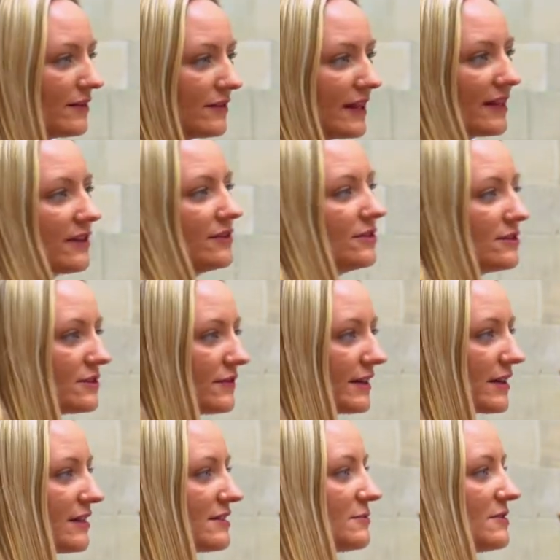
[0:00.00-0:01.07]
that they can use for
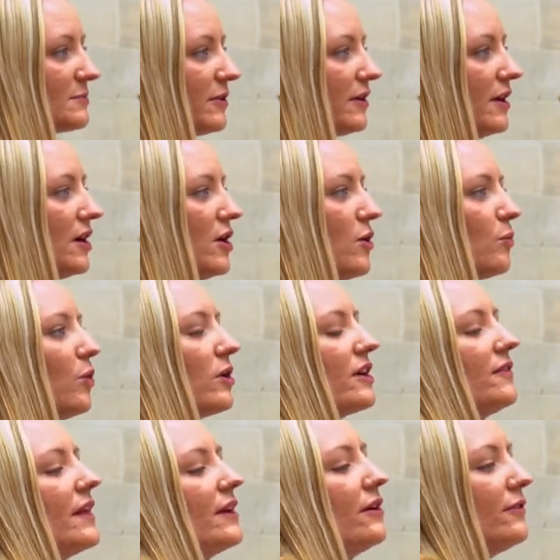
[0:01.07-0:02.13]
their customers, but what
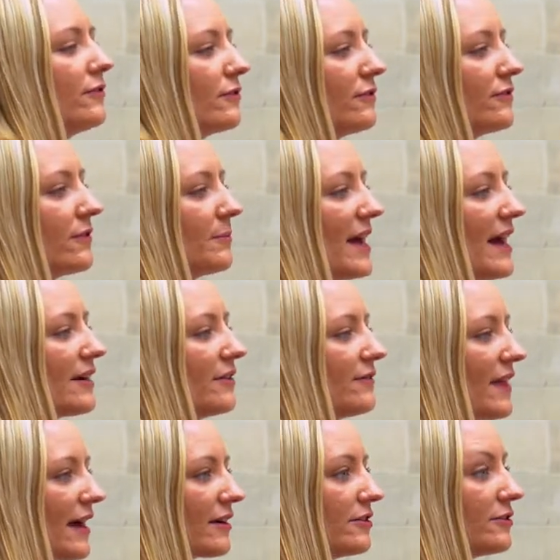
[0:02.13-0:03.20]
can they offer off the back
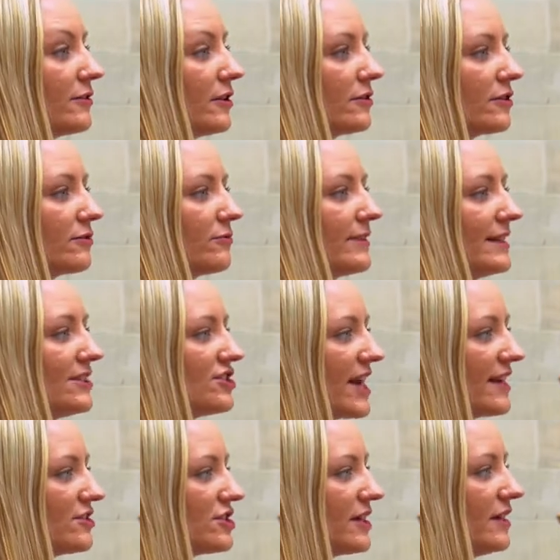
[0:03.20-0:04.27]
of that that could really
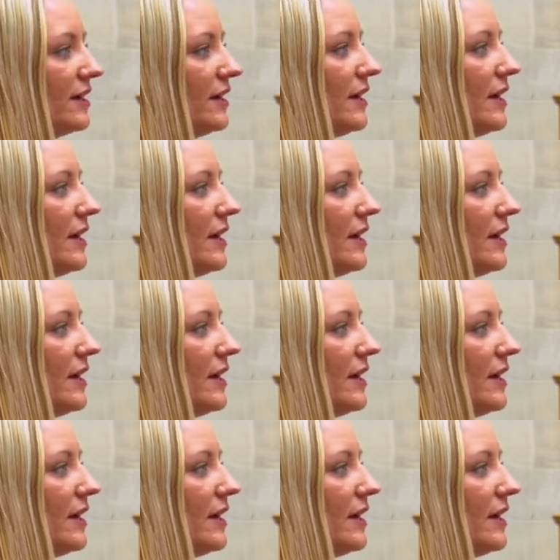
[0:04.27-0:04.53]
change it?